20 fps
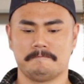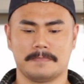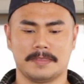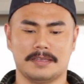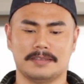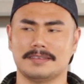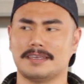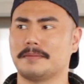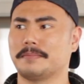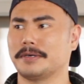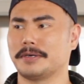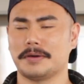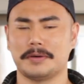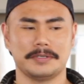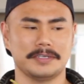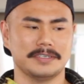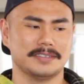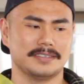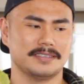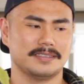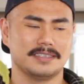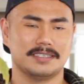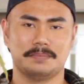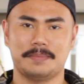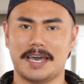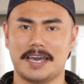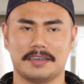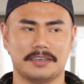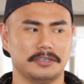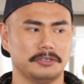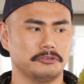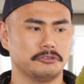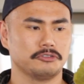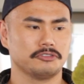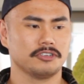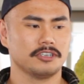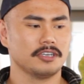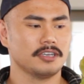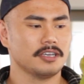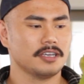There's a lot of begonias in this package.
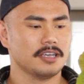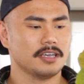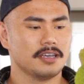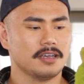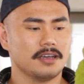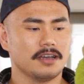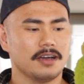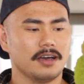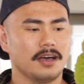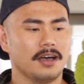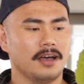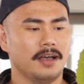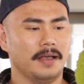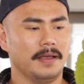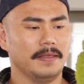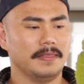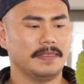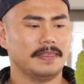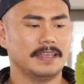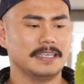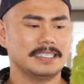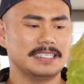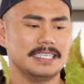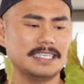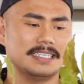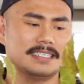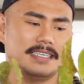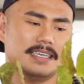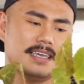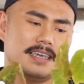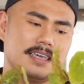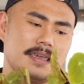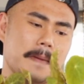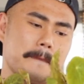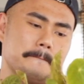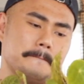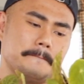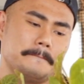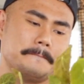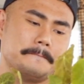This is a
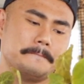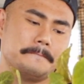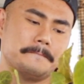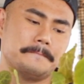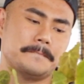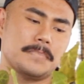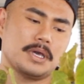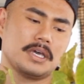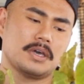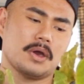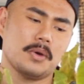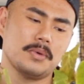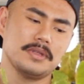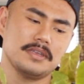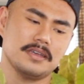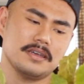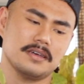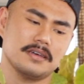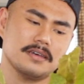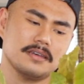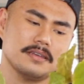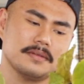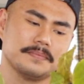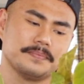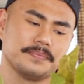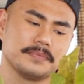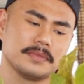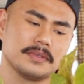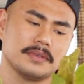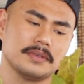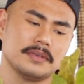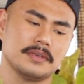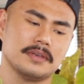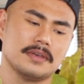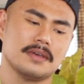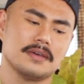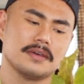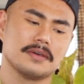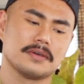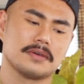Begonia
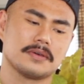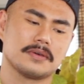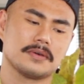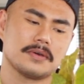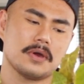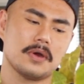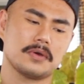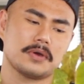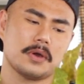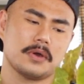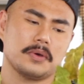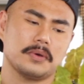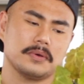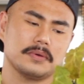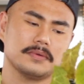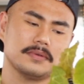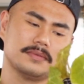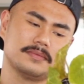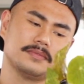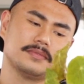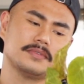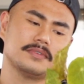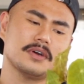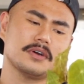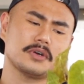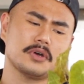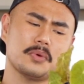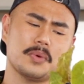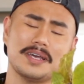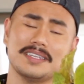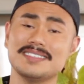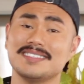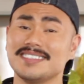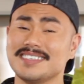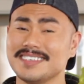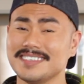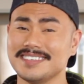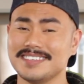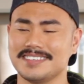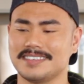
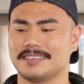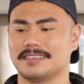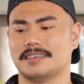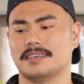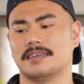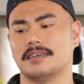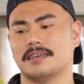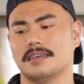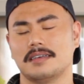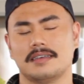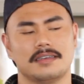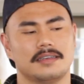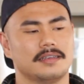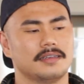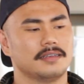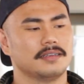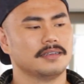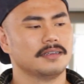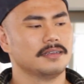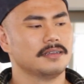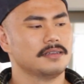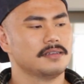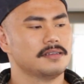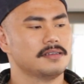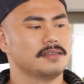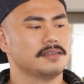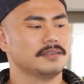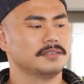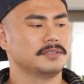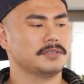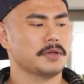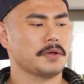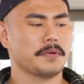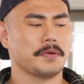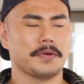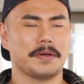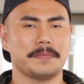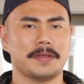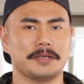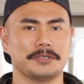goegoensis. So
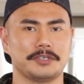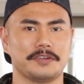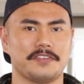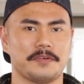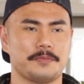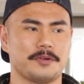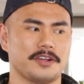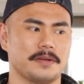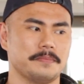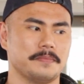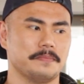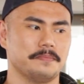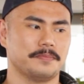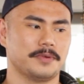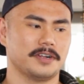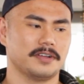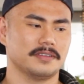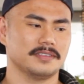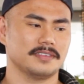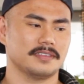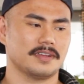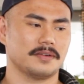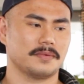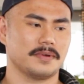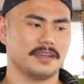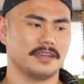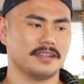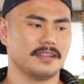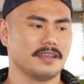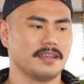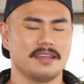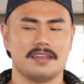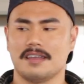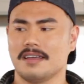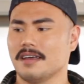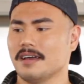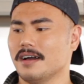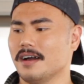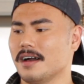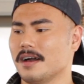I'm not sure if I'm pronouncing that right.
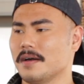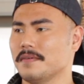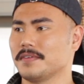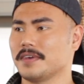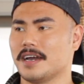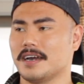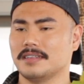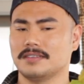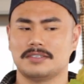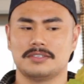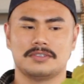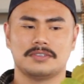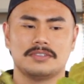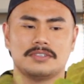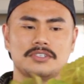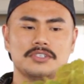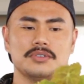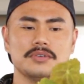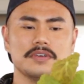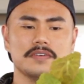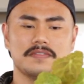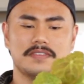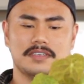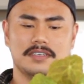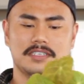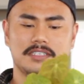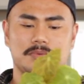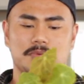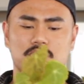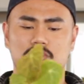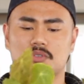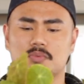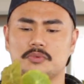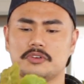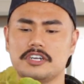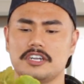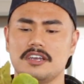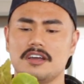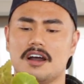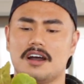I've got 2 of these, which is
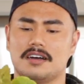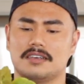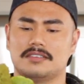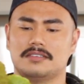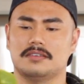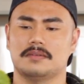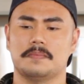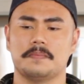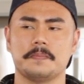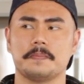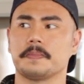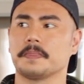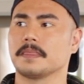pretty awesome.